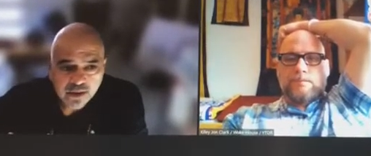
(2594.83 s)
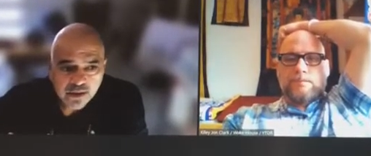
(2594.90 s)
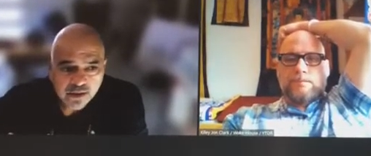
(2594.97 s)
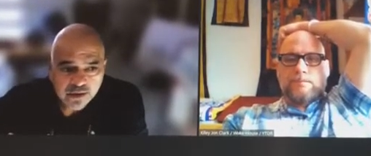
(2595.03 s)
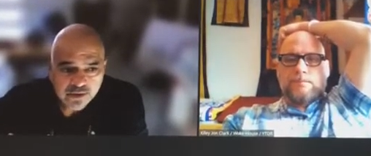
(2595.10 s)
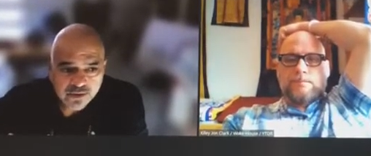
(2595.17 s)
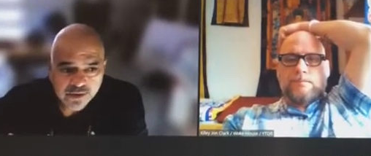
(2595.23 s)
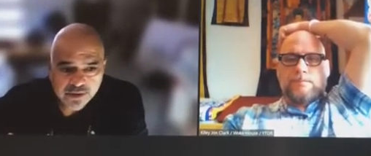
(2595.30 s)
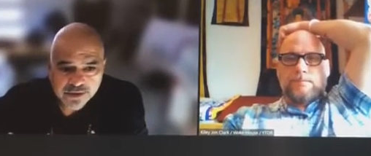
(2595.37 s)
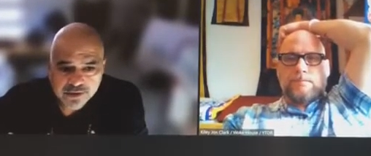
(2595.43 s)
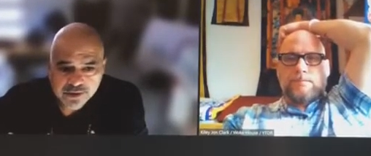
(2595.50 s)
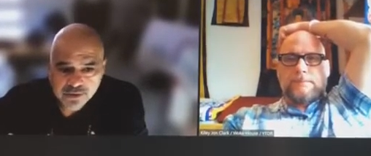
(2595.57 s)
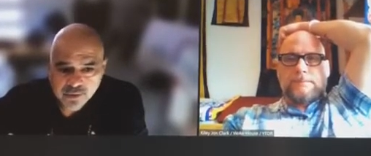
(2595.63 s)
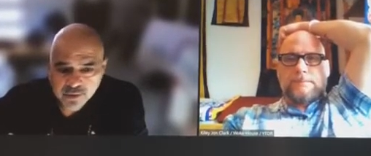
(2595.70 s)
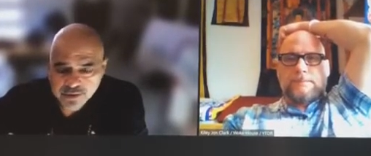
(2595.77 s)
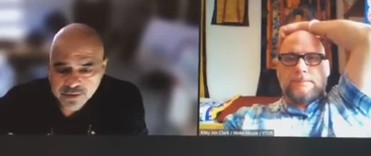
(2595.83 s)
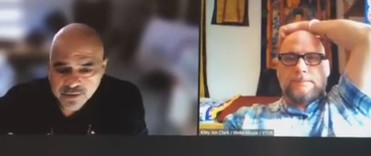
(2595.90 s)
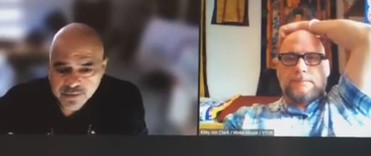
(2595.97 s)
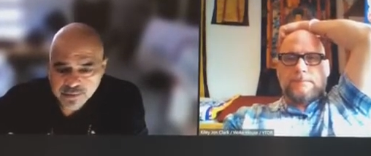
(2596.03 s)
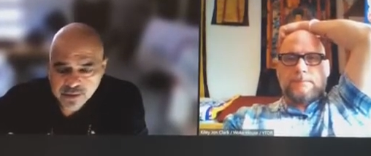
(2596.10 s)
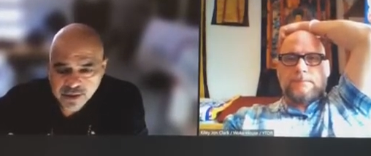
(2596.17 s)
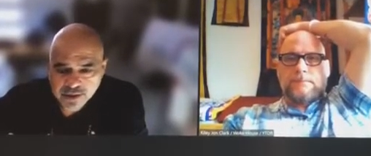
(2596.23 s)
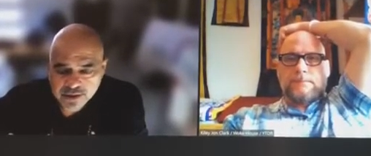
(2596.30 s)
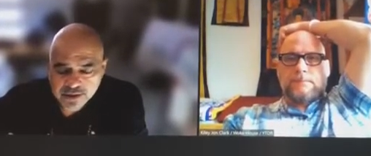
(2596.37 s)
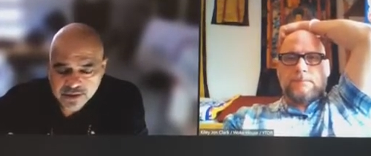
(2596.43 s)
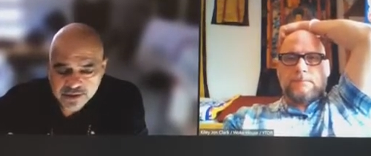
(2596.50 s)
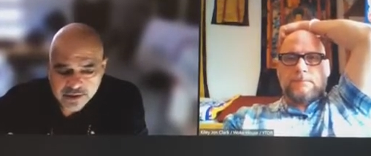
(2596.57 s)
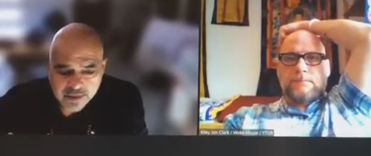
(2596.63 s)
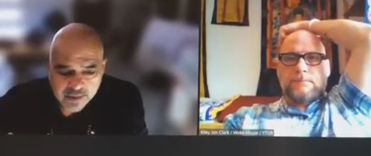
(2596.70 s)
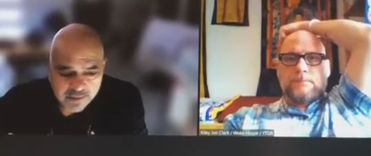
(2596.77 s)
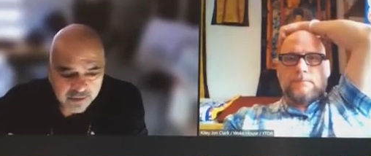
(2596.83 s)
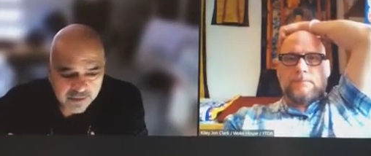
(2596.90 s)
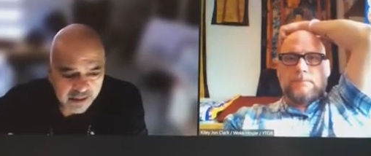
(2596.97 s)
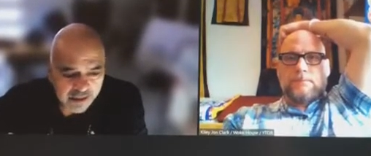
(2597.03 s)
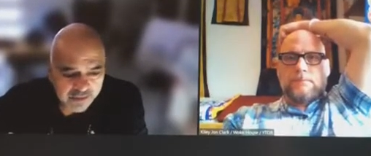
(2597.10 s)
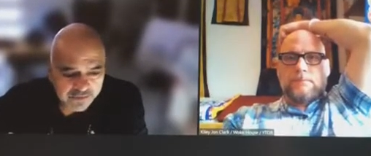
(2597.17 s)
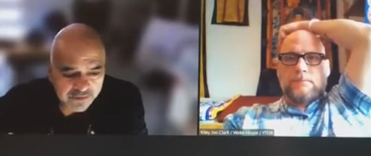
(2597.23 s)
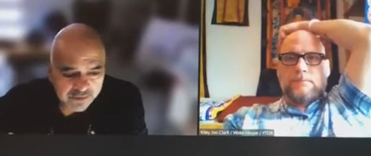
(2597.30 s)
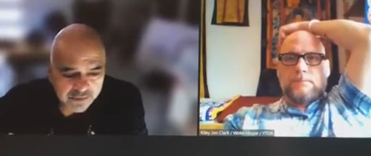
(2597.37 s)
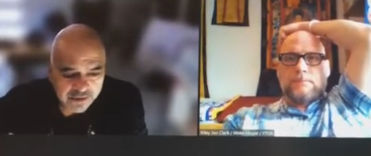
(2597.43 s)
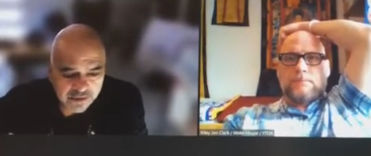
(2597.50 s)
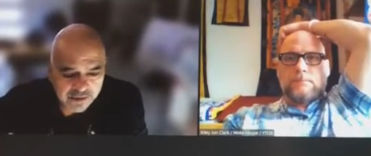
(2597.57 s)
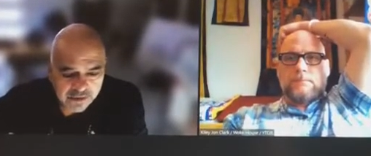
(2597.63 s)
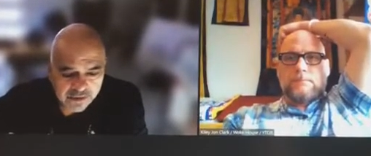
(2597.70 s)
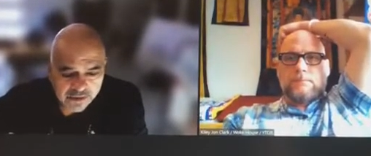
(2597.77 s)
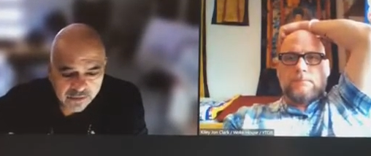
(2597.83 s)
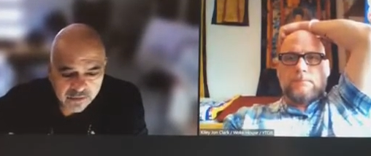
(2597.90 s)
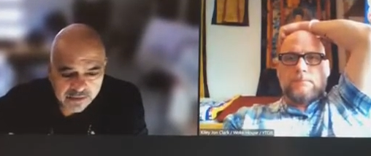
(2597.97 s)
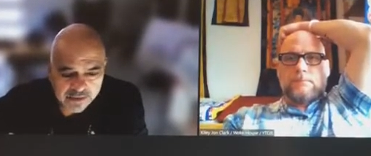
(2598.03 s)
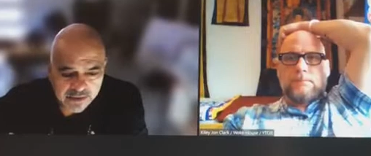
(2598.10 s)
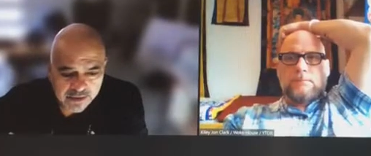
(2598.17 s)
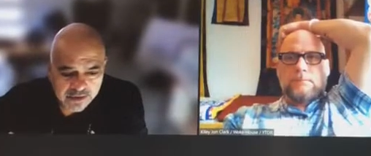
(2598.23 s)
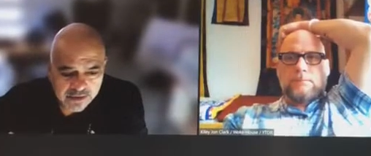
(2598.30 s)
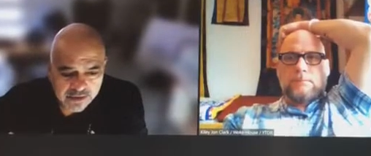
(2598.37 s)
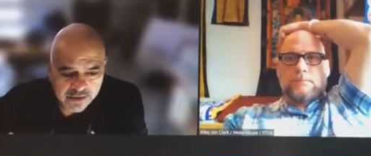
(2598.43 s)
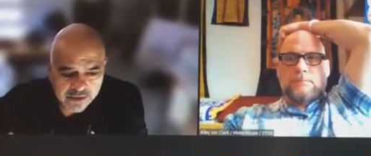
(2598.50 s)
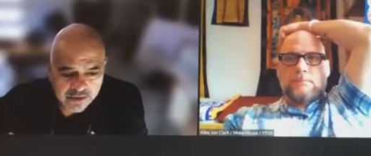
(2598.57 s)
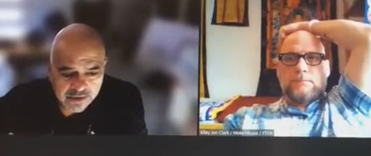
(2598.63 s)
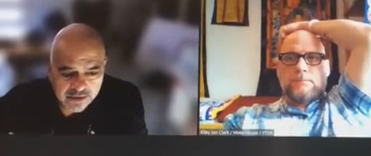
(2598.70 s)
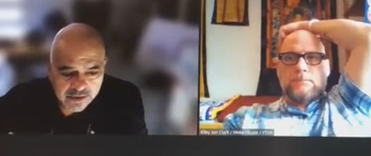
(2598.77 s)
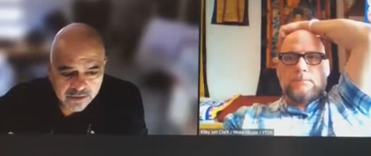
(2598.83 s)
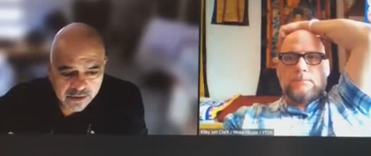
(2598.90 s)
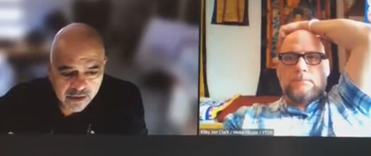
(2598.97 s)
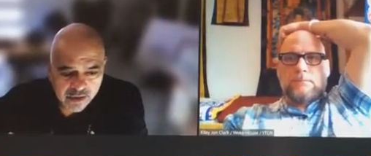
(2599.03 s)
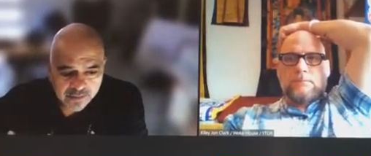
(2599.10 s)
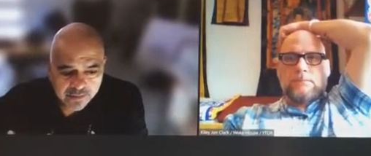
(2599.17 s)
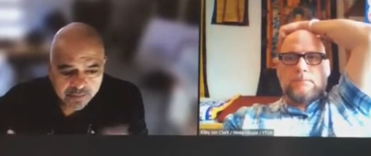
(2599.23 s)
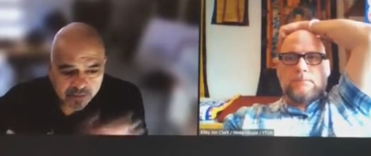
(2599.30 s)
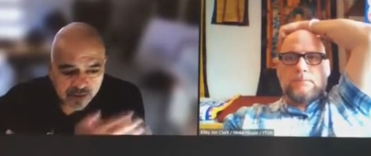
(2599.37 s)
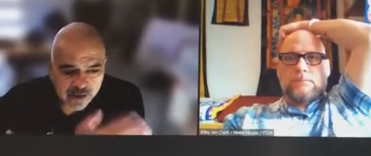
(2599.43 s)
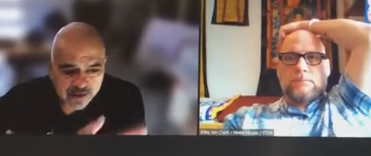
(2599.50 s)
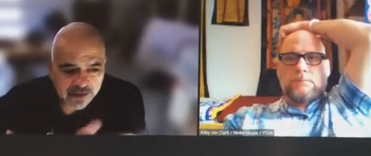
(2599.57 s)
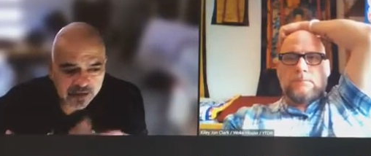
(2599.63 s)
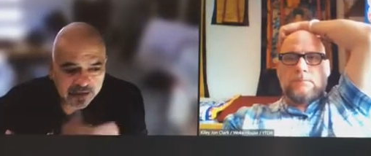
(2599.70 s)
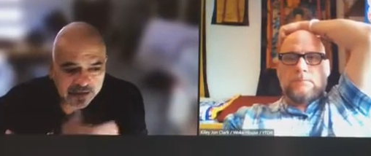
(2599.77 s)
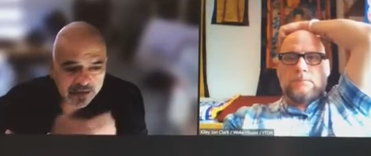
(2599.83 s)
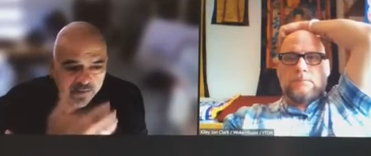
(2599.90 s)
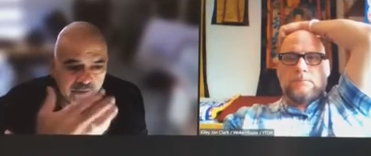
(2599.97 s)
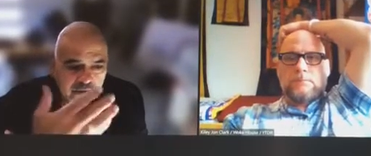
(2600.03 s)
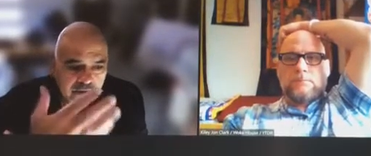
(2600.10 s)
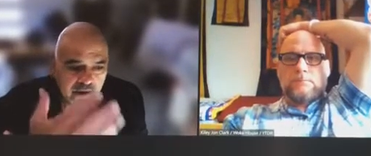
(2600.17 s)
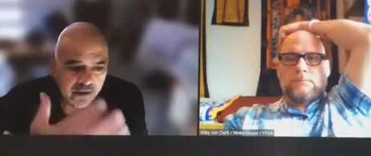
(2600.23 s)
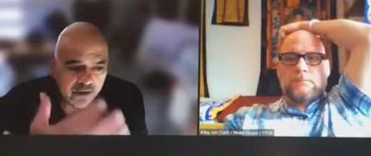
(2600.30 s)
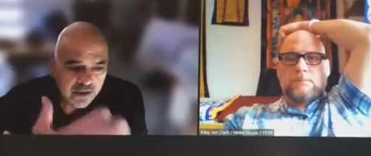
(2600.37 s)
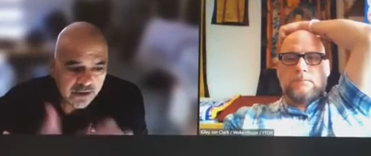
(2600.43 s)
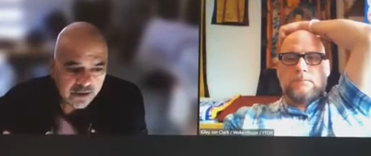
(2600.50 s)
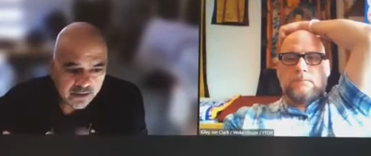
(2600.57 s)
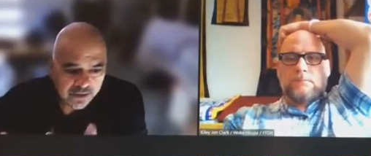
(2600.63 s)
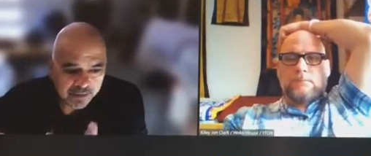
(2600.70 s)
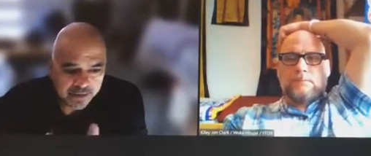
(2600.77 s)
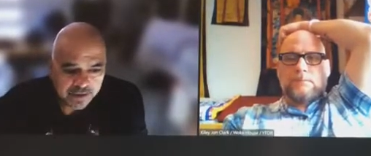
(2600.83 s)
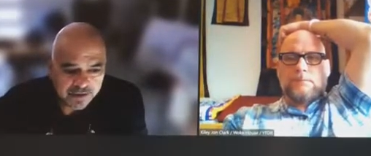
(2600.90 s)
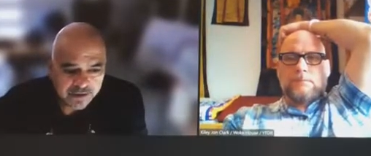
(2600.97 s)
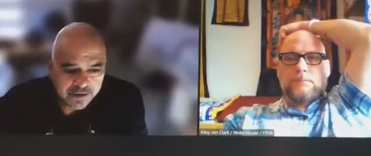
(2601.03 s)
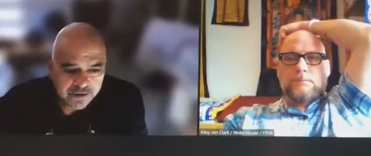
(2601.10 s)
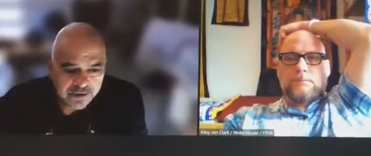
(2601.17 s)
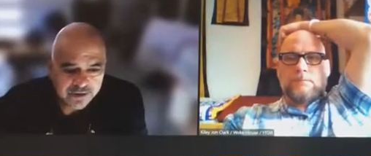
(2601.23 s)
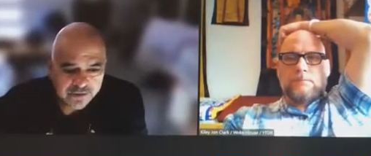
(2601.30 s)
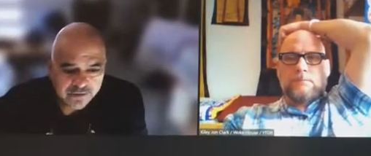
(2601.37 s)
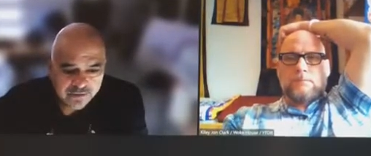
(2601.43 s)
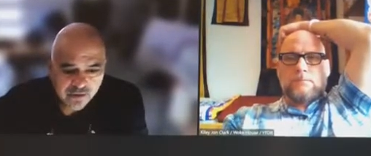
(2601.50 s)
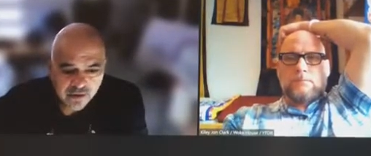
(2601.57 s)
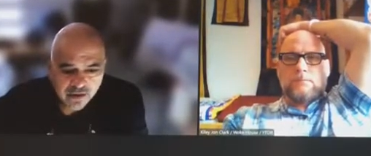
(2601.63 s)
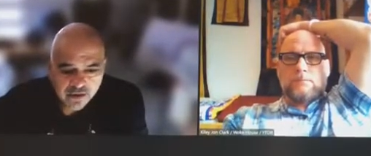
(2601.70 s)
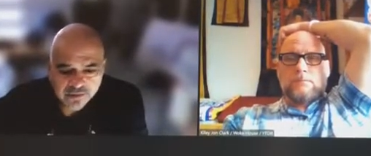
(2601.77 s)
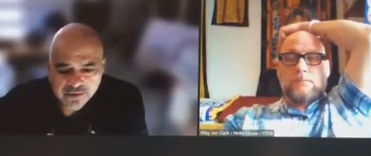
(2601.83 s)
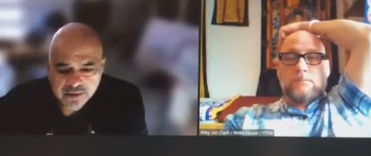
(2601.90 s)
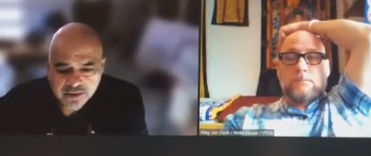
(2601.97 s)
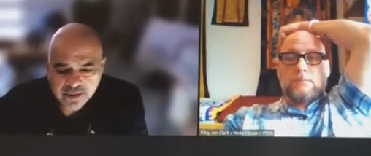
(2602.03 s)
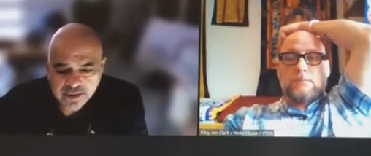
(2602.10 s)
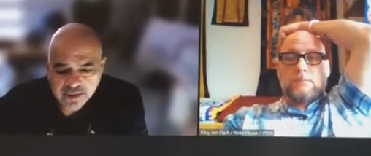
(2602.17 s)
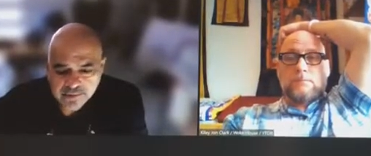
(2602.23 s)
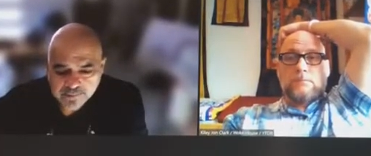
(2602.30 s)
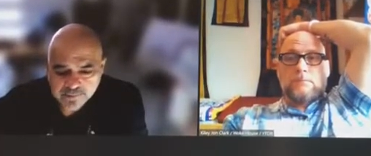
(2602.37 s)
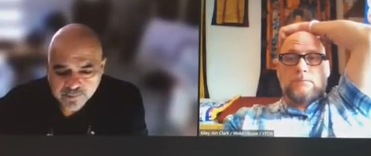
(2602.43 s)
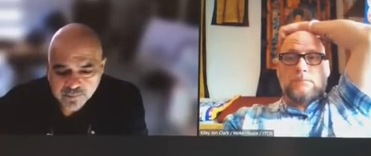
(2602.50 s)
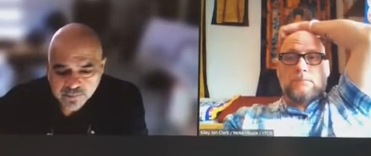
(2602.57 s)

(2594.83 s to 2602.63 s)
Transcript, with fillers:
Speaker 1: straight to one of the projects. And I'm going to have to update the website to de- describe the projects, you know, the budget that's involved. Um,